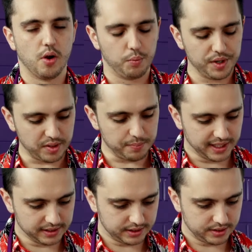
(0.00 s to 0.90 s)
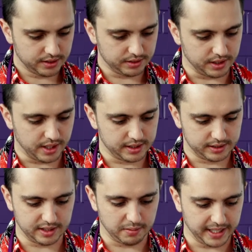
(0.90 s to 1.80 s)
With the mince, you know,
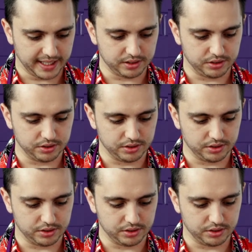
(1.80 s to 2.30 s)
some places do